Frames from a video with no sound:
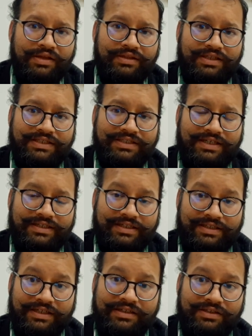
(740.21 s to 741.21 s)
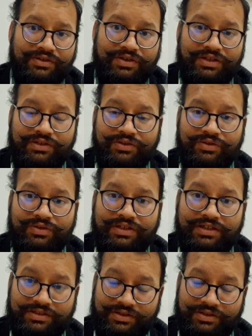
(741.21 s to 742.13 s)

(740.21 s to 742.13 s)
these are the things you need to do there.